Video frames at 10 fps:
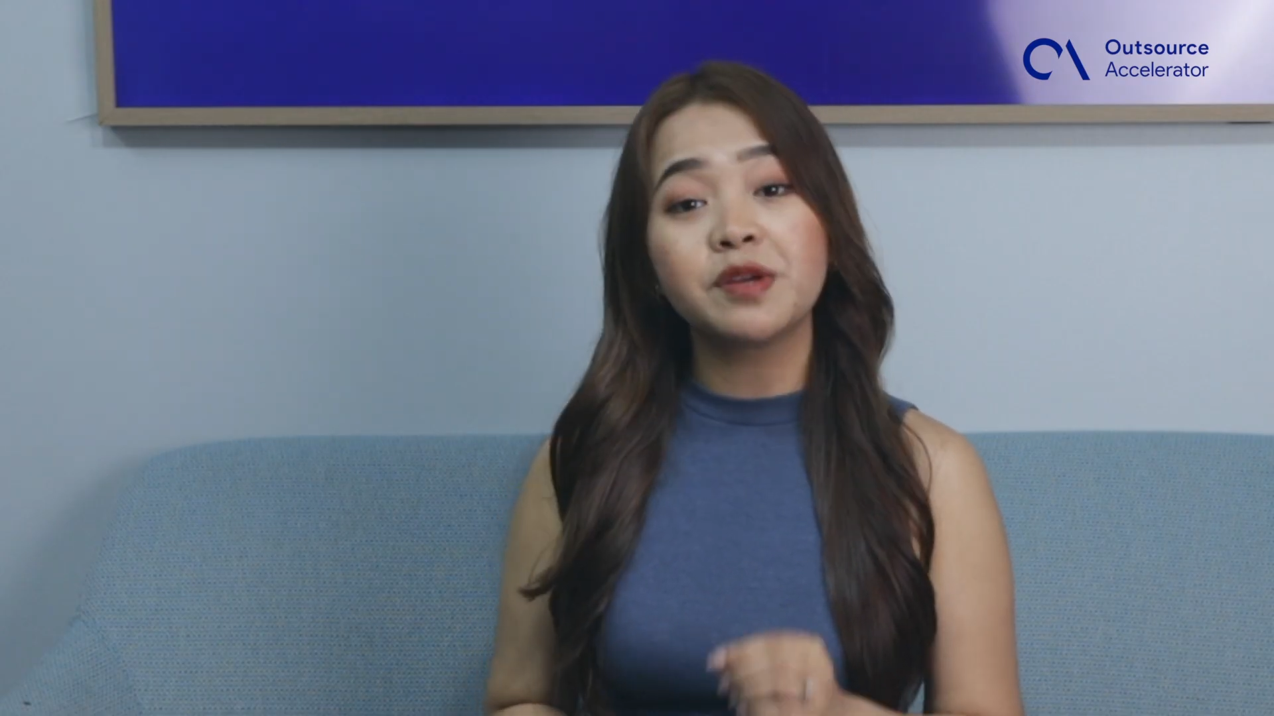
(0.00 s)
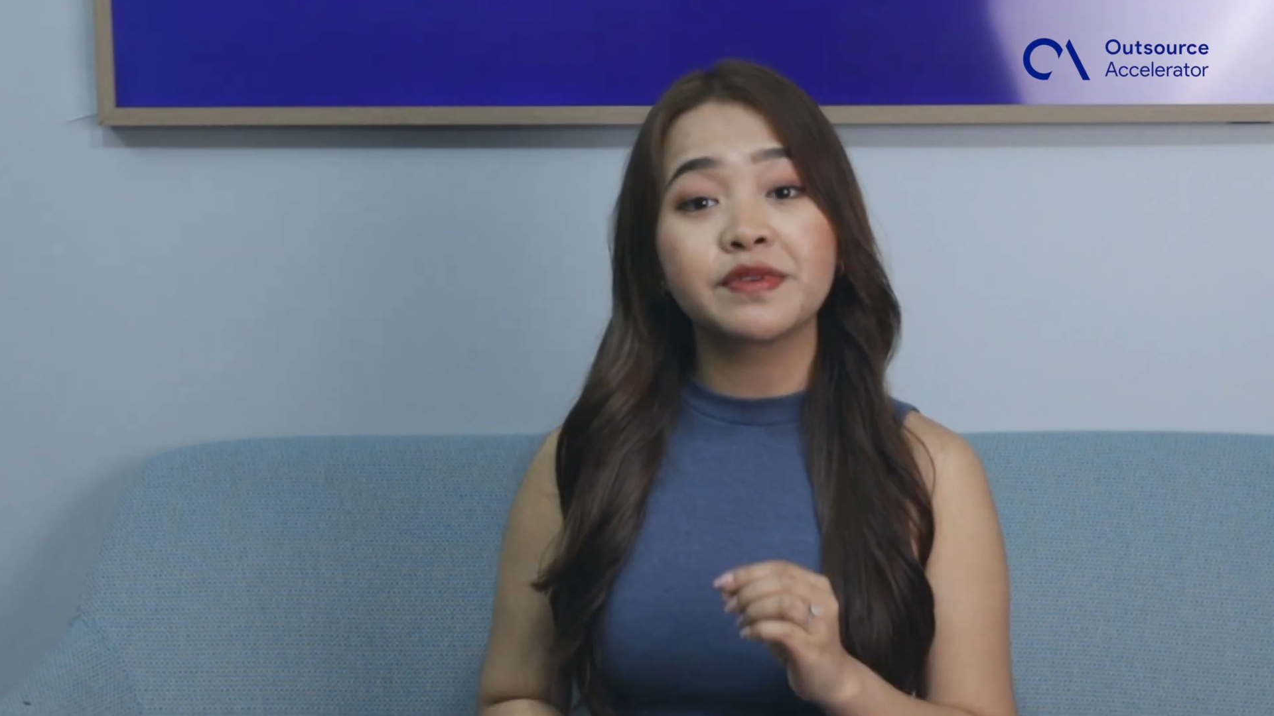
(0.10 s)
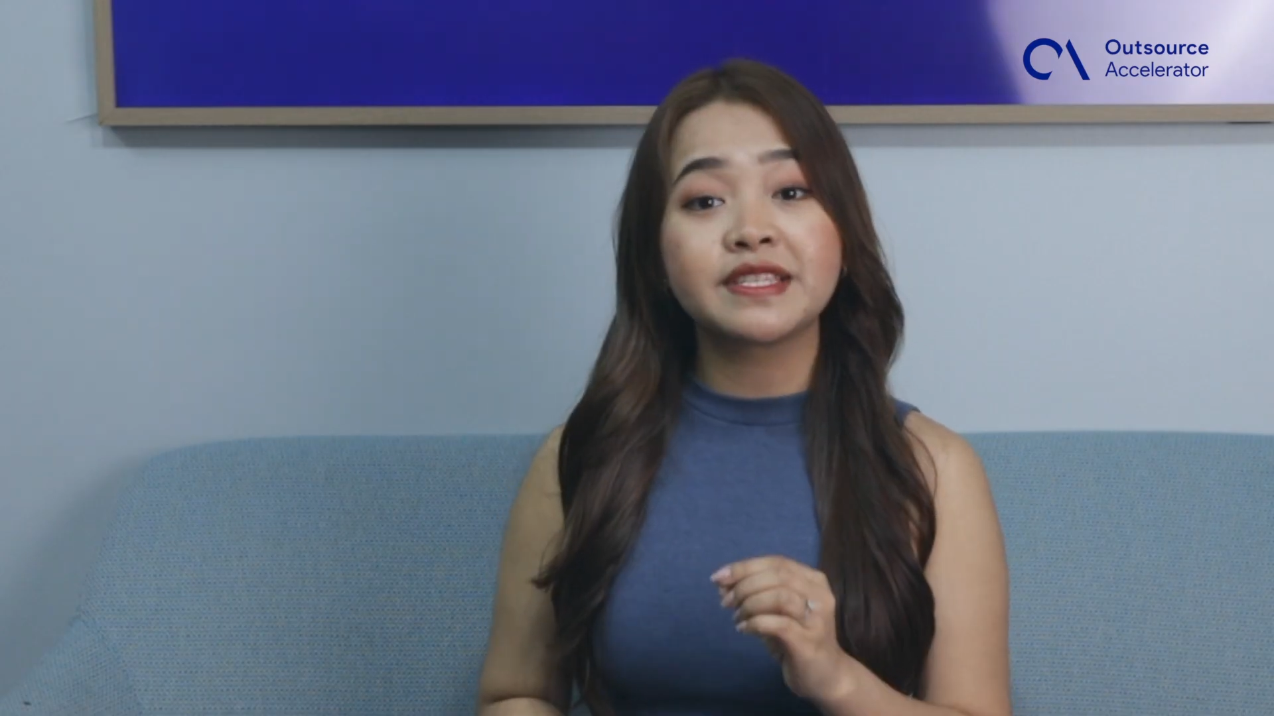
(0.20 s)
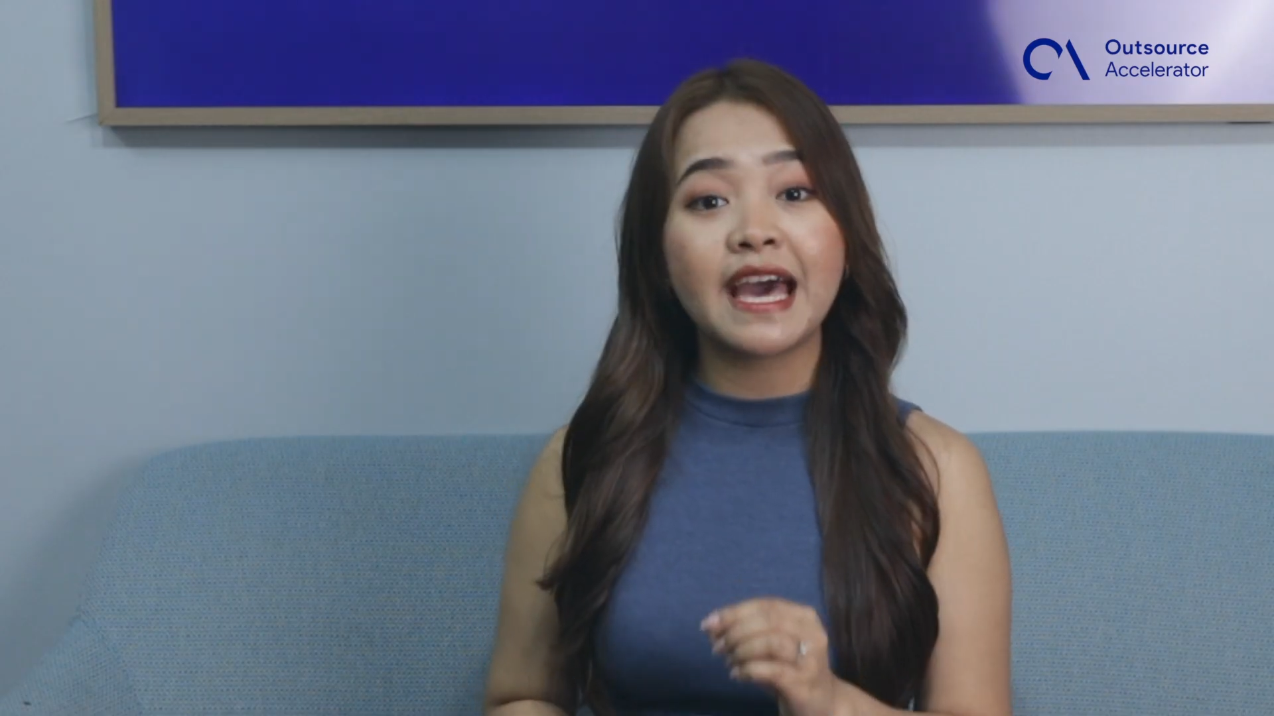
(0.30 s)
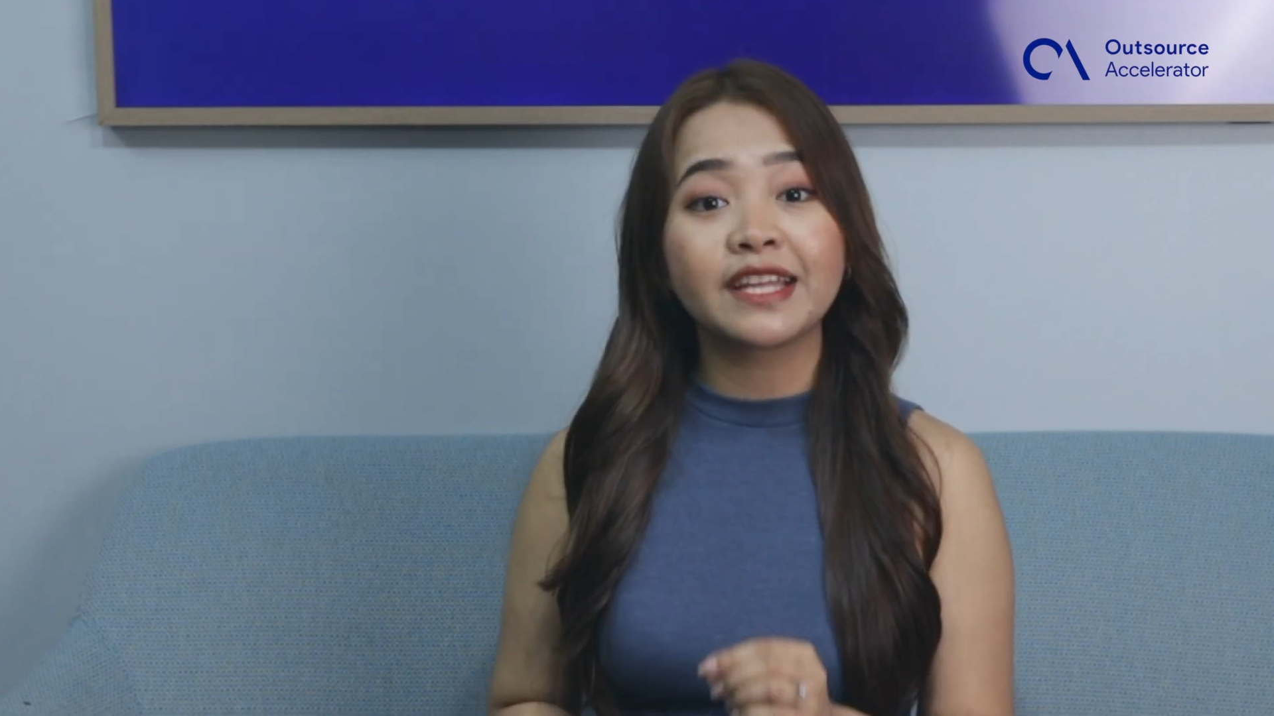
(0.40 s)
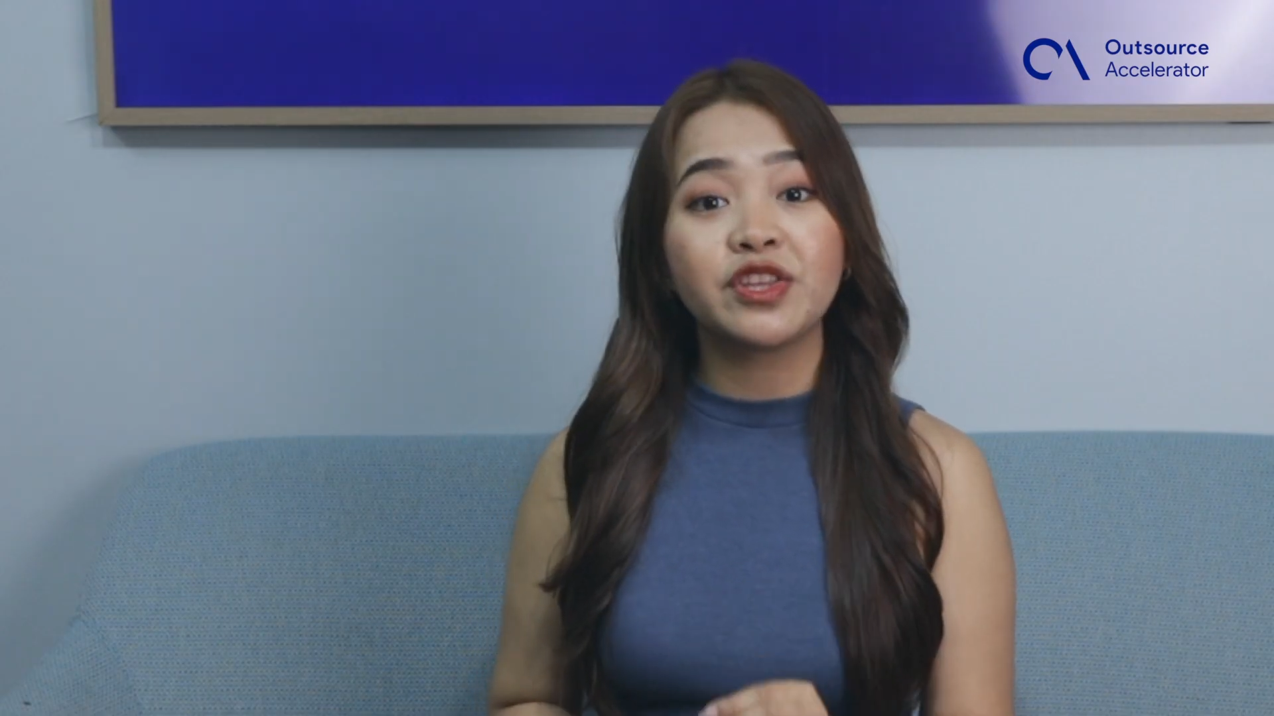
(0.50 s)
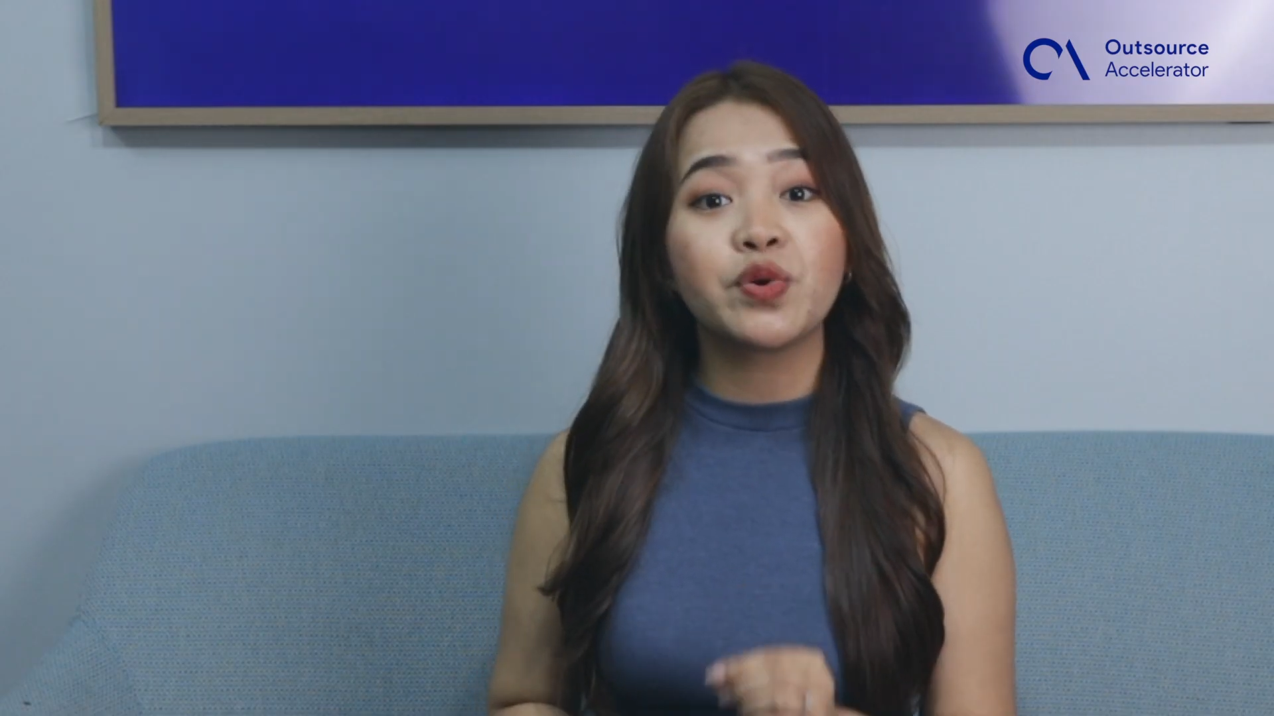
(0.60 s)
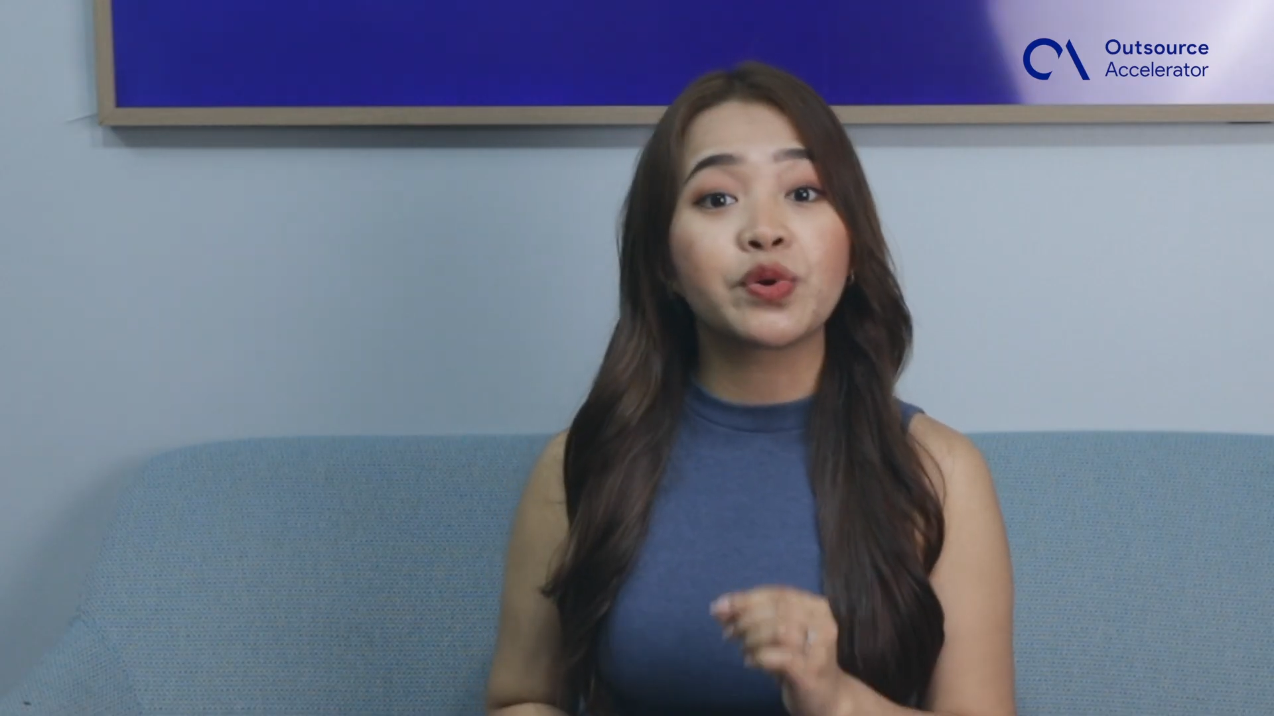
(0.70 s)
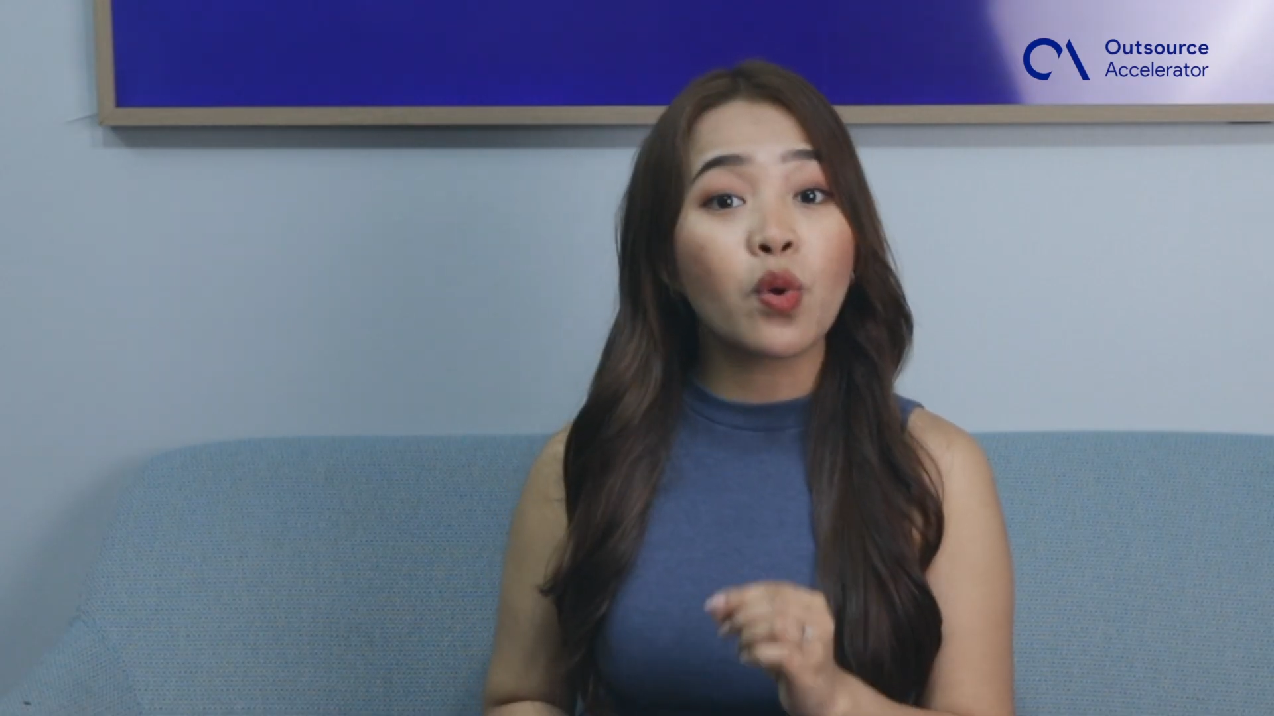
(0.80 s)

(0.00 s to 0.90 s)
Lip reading: protect your